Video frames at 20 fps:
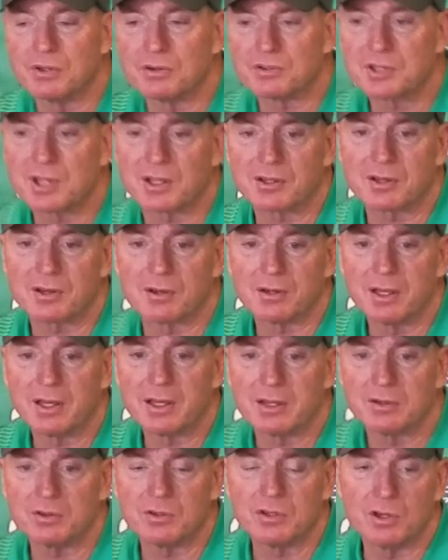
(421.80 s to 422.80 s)
South
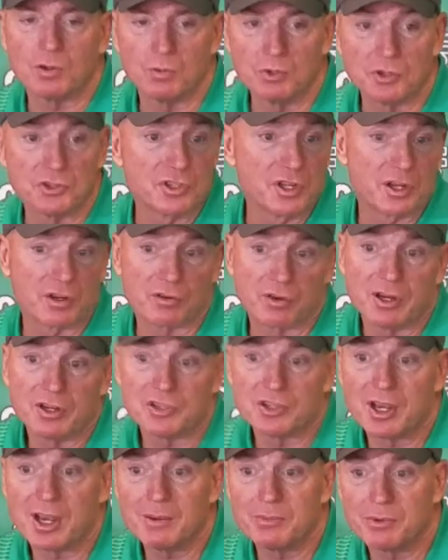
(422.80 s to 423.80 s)
Carolina. Will's done a great
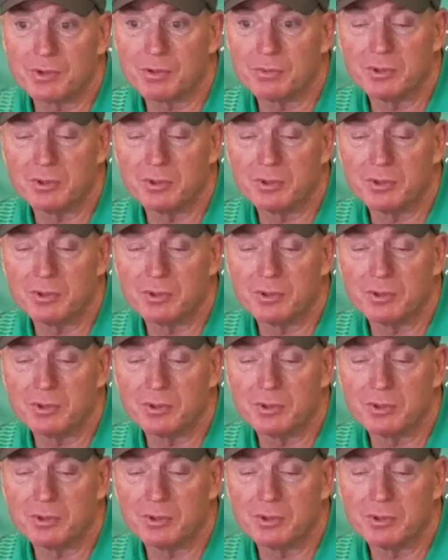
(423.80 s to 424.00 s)
job there.